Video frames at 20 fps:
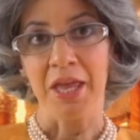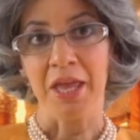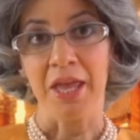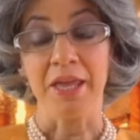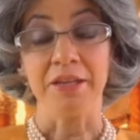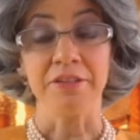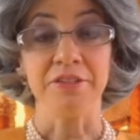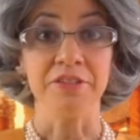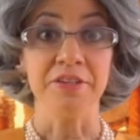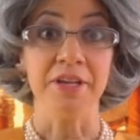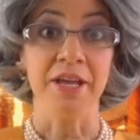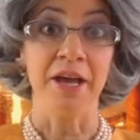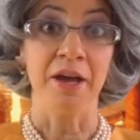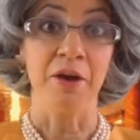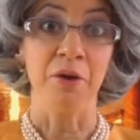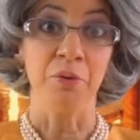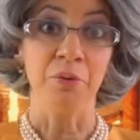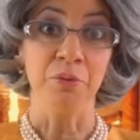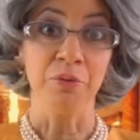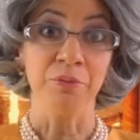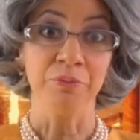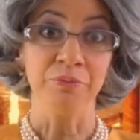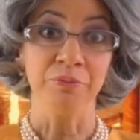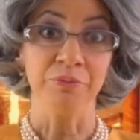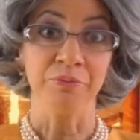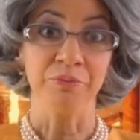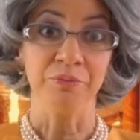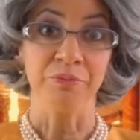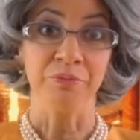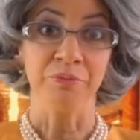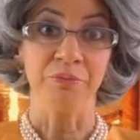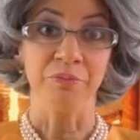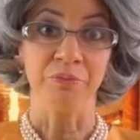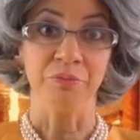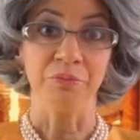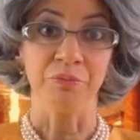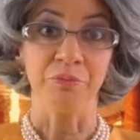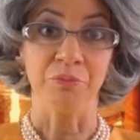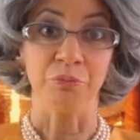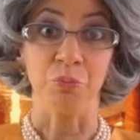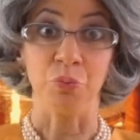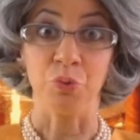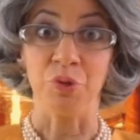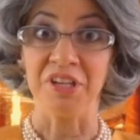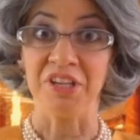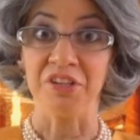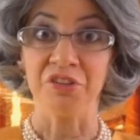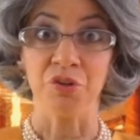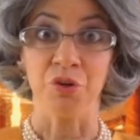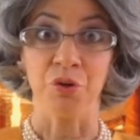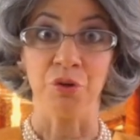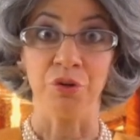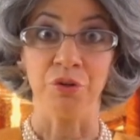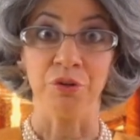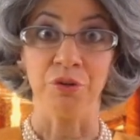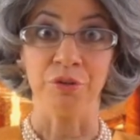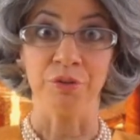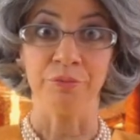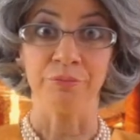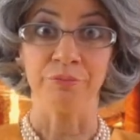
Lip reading: And now, bring it on.